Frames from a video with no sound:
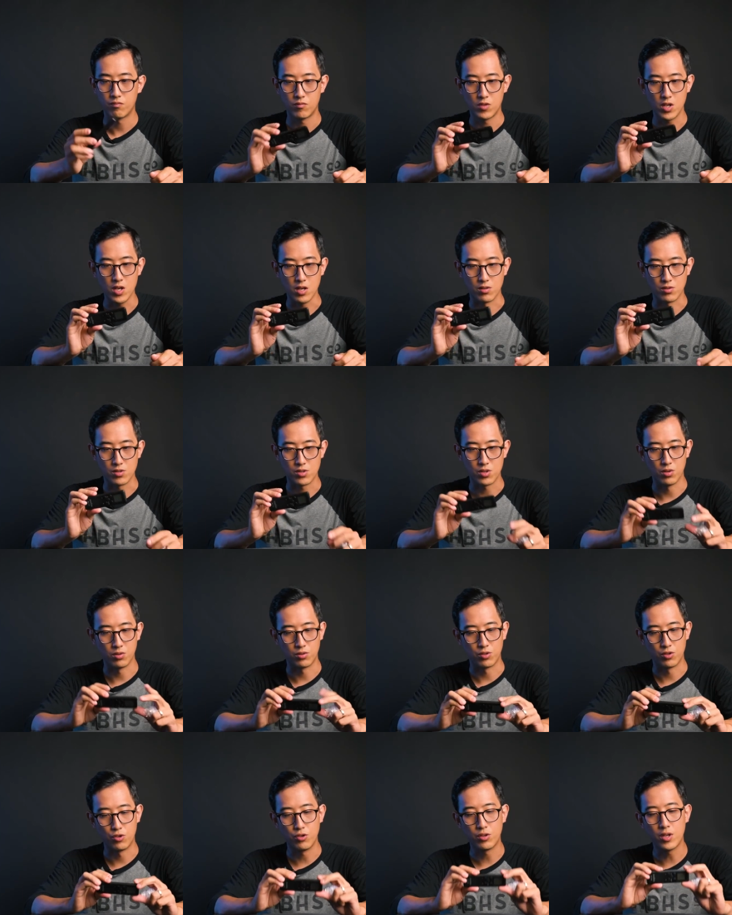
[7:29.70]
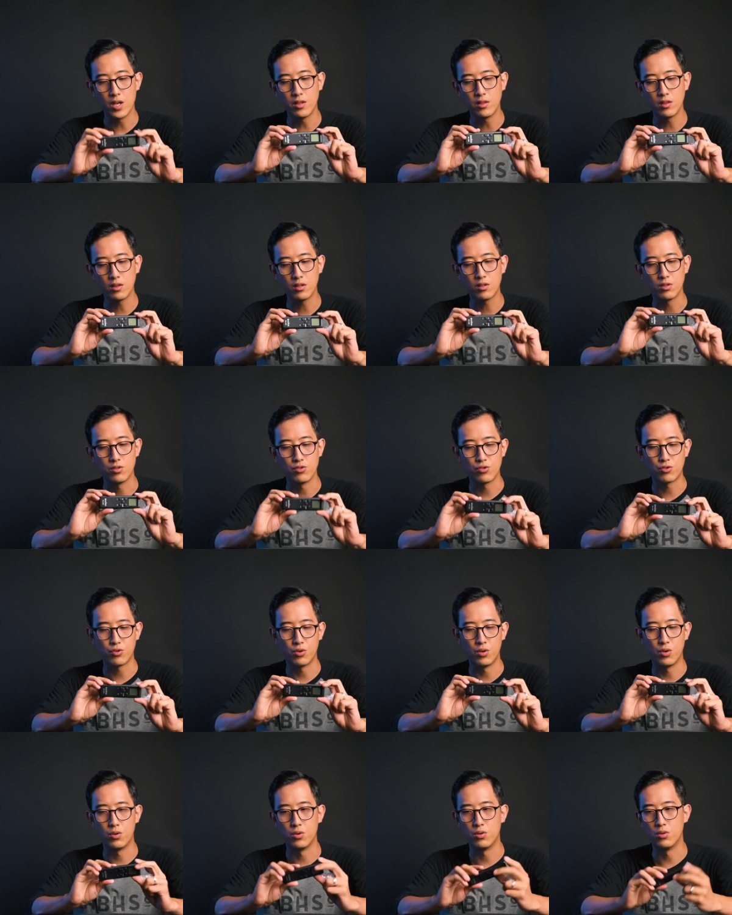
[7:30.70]
Yeah, so you can
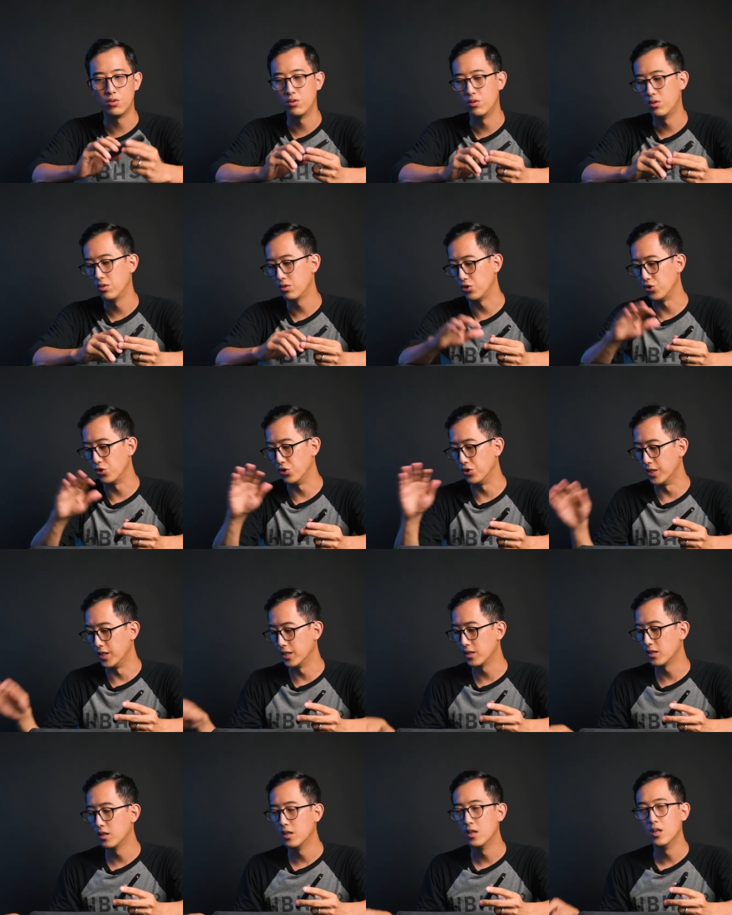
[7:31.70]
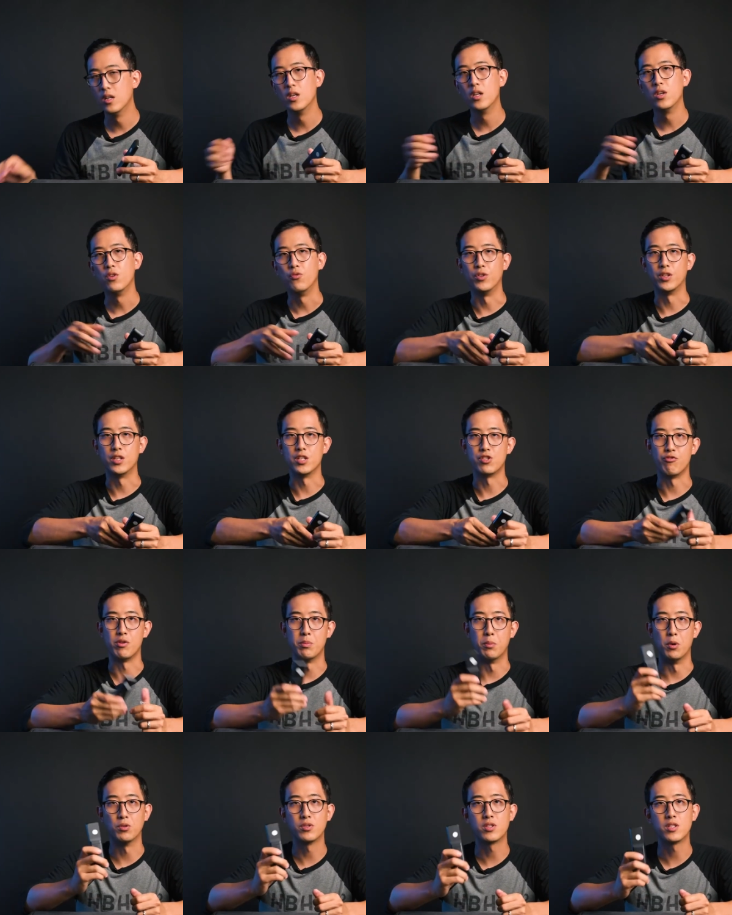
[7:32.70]
control the unit with this
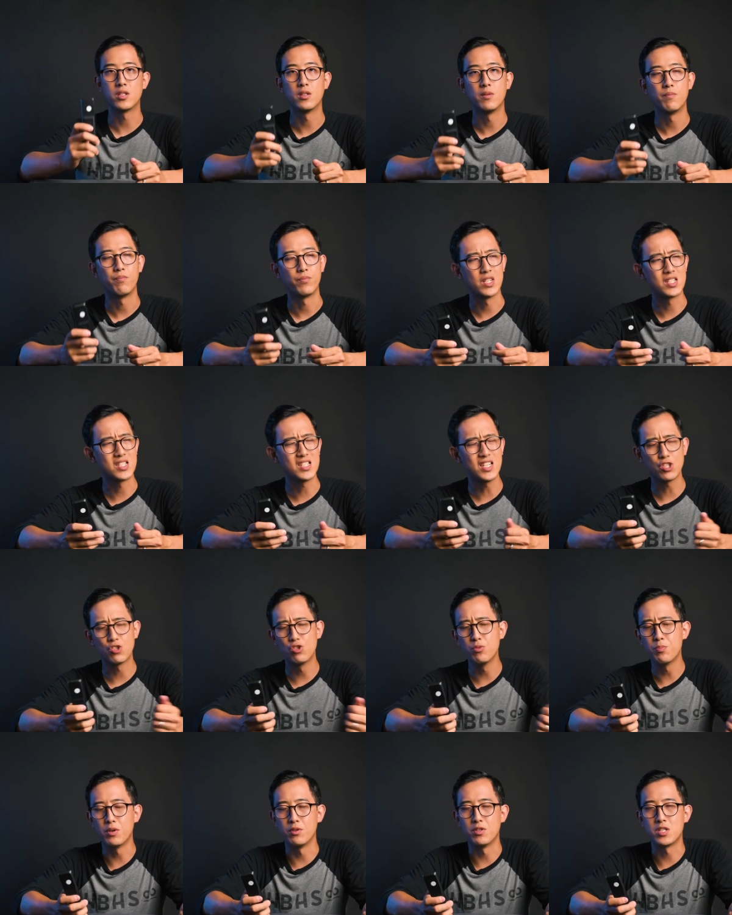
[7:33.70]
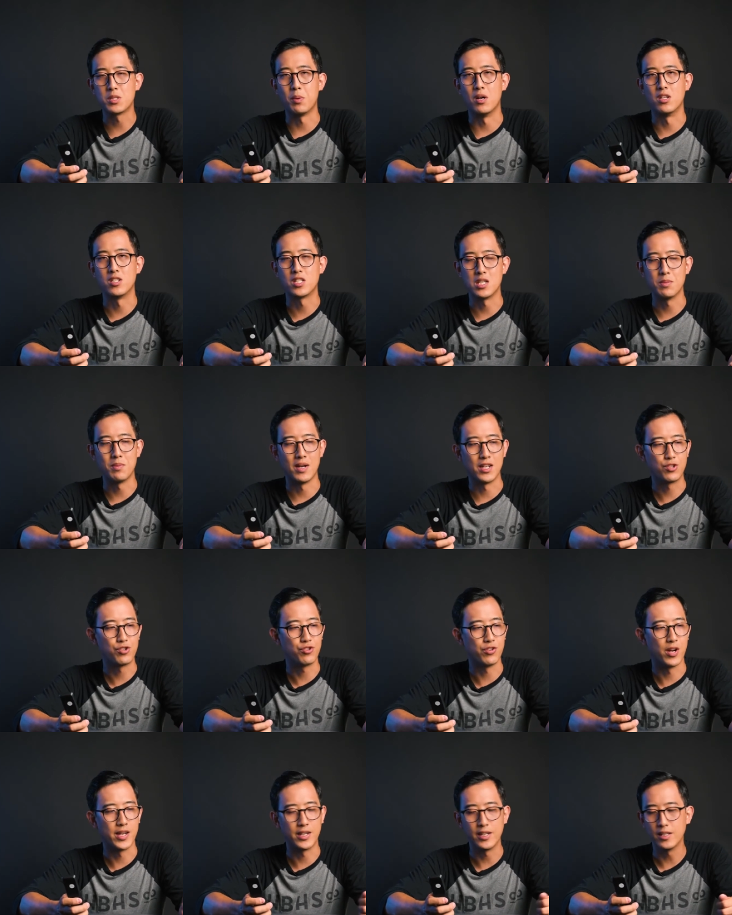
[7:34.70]
remote. It's not super responsive, I
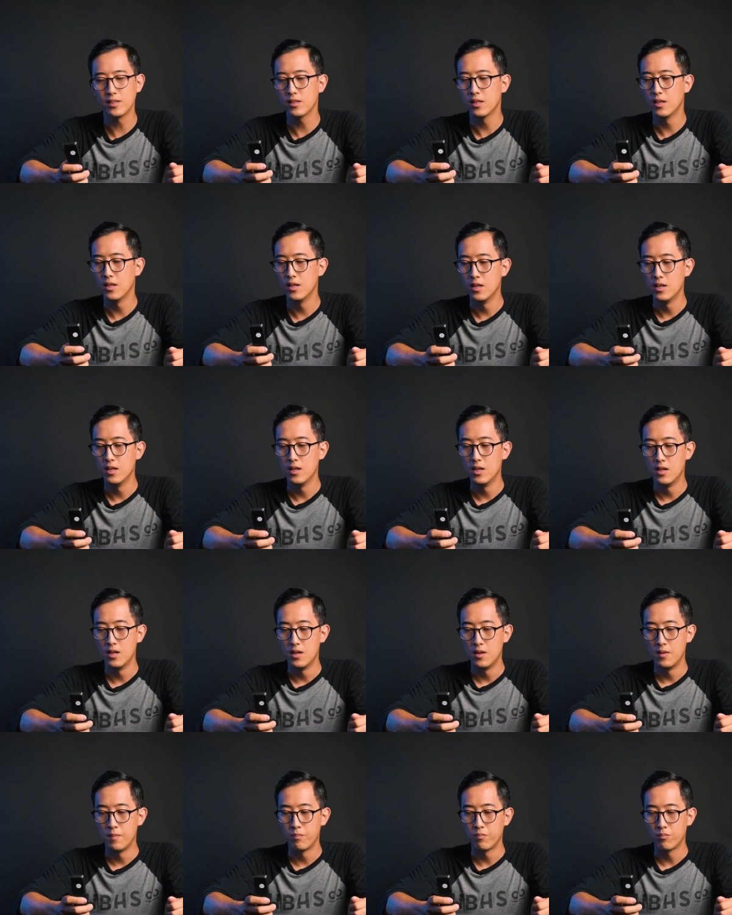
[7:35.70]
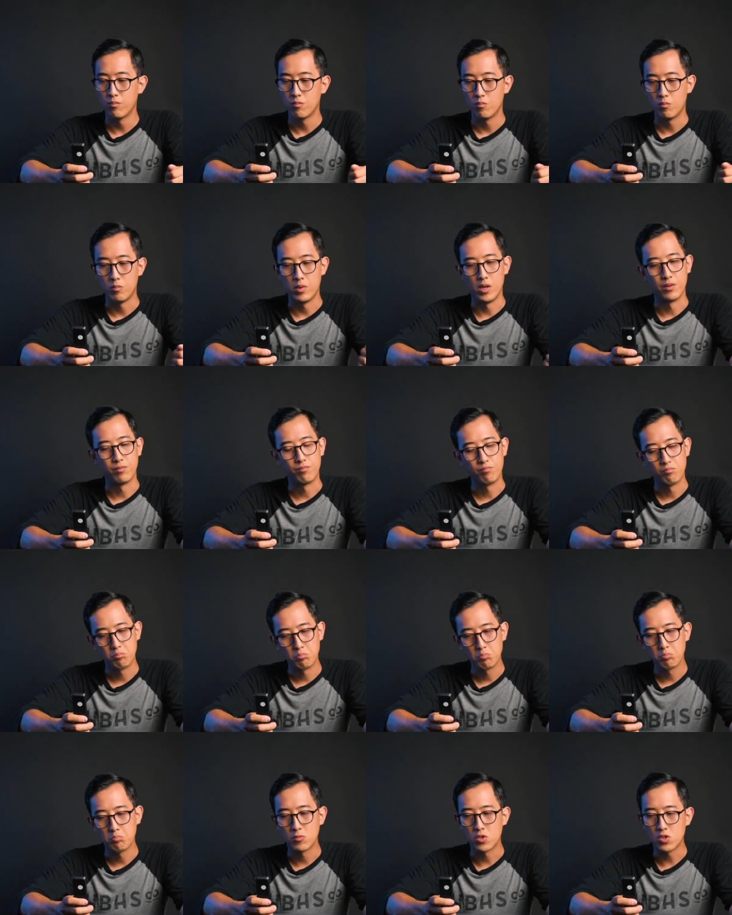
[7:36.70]
tried it, but
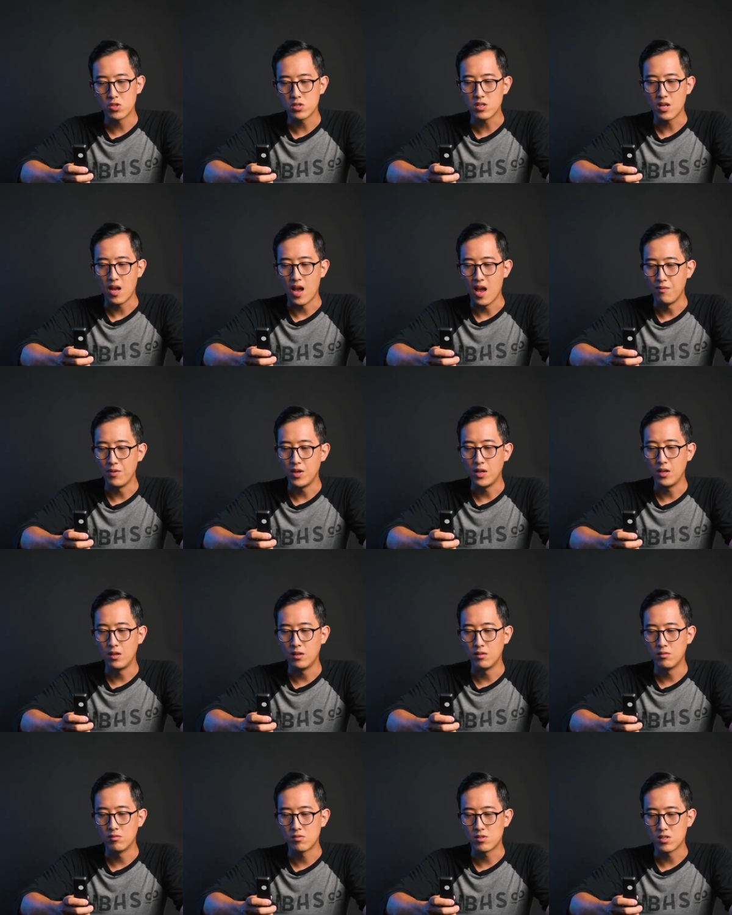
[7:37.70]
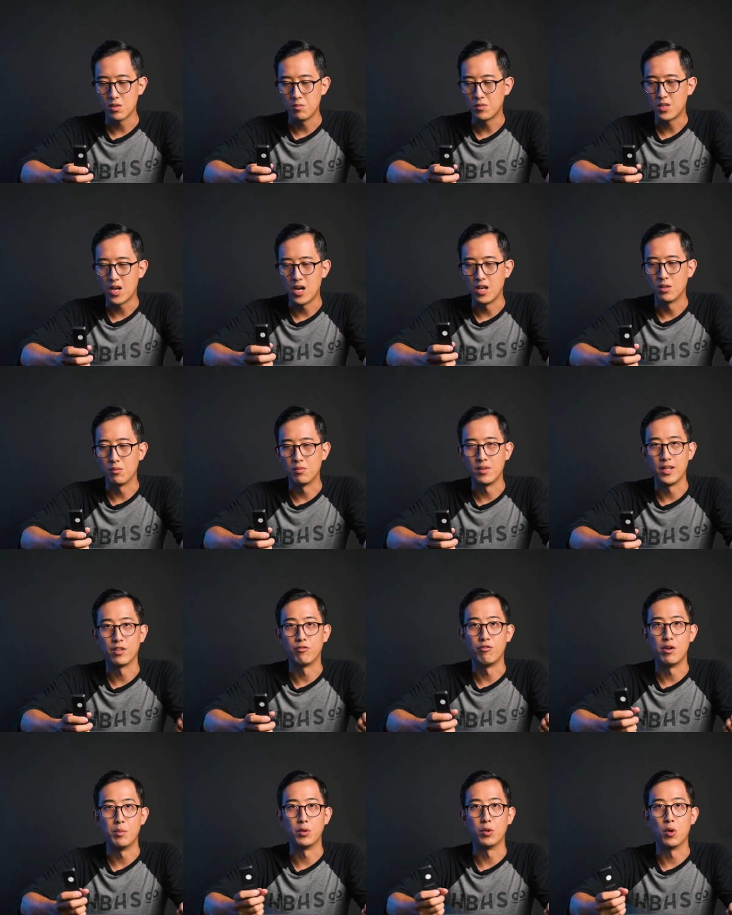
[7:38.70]
just having some kind of
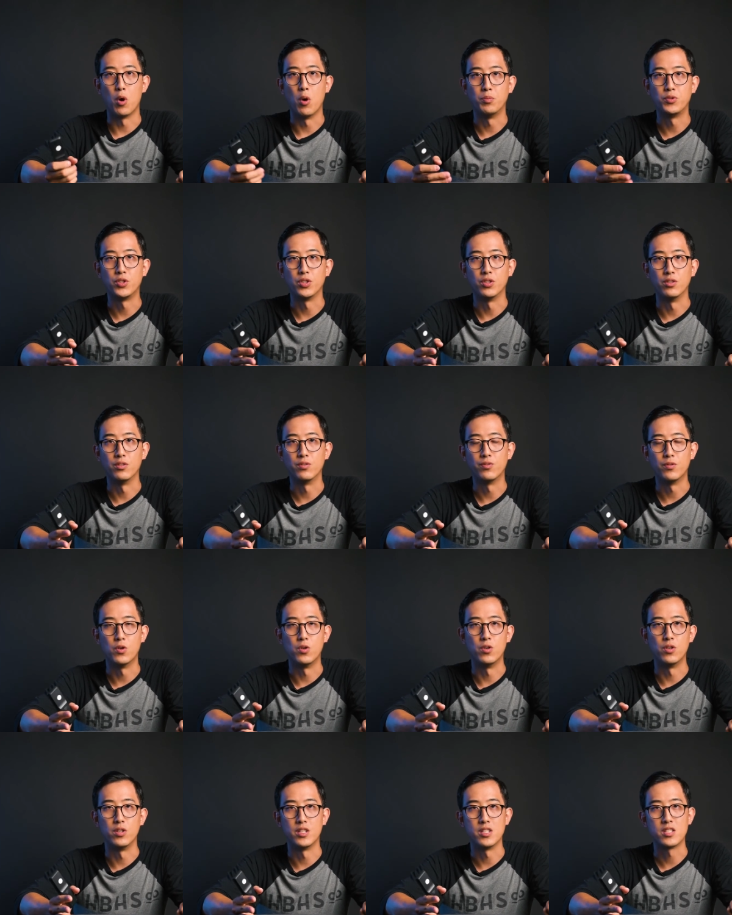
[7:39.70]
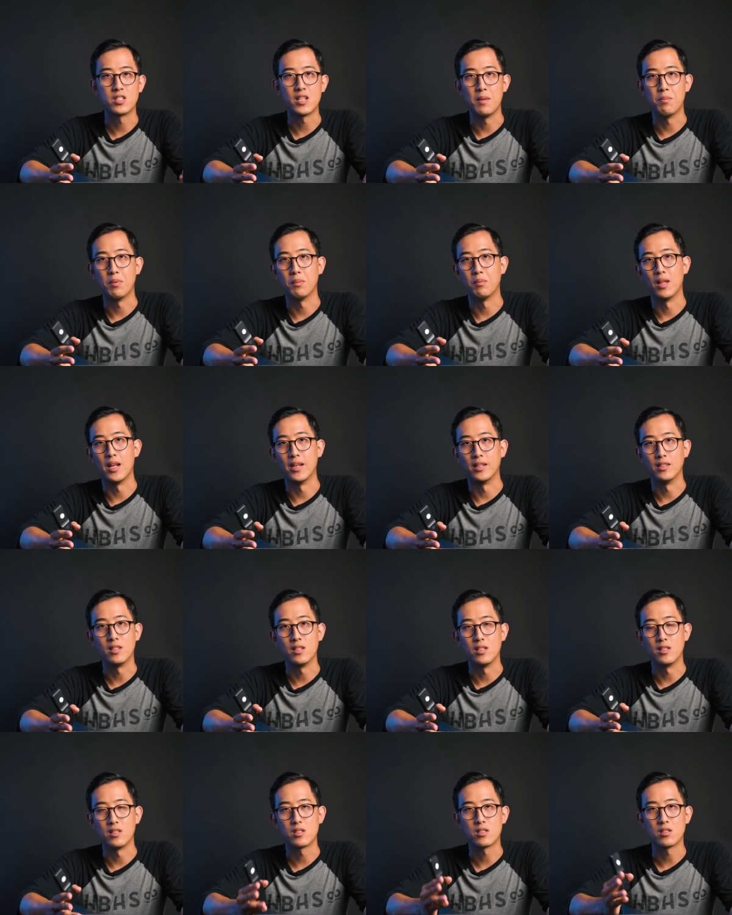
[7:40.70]
like remote option for this type of light
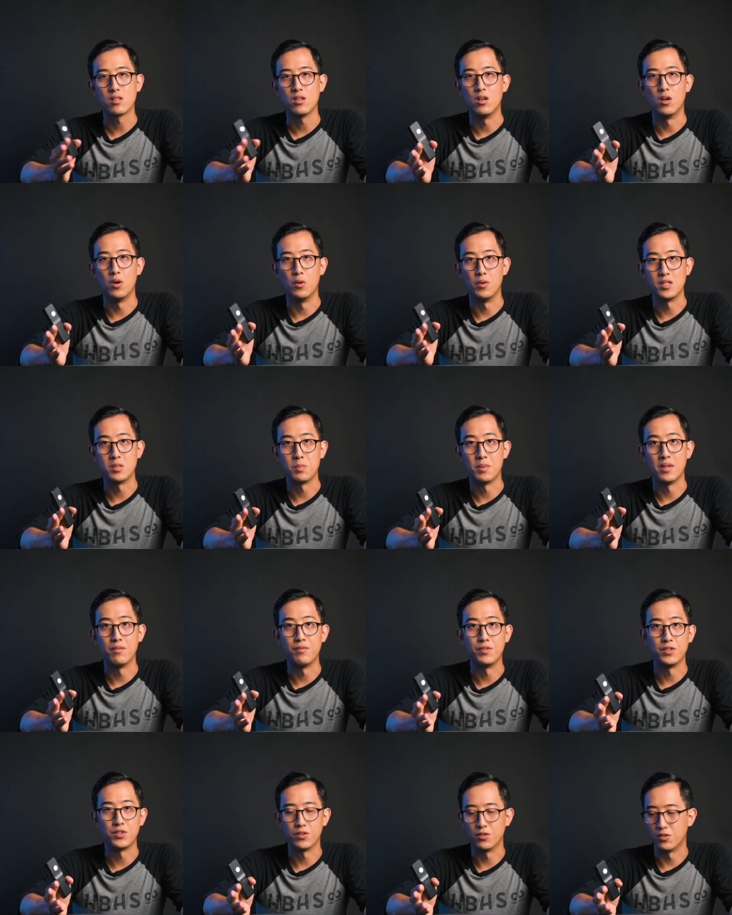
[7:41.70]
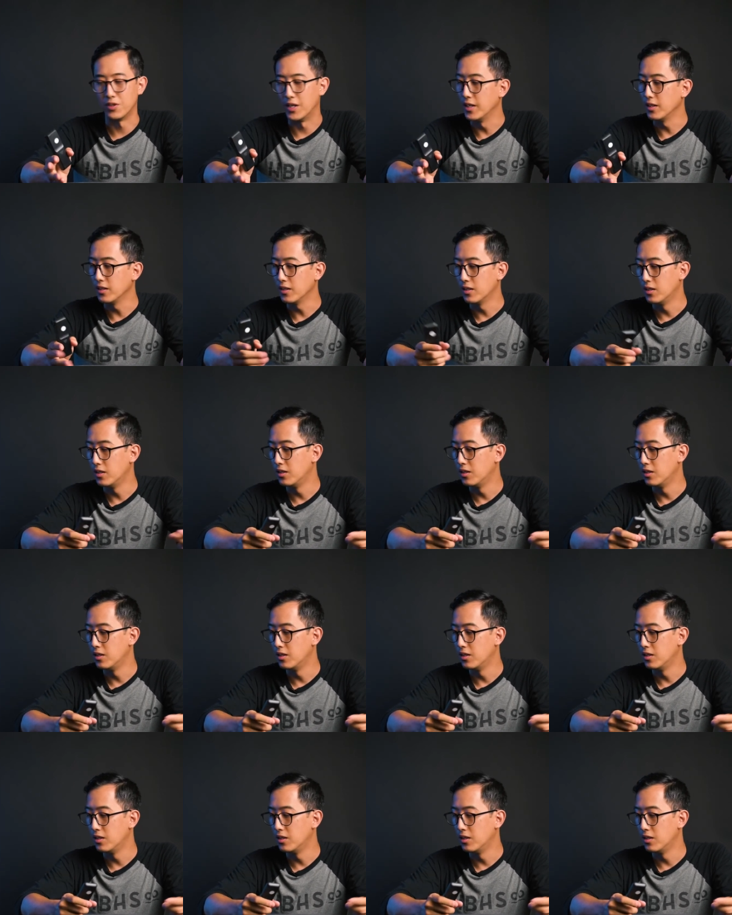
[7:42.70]
is always beneficial, right?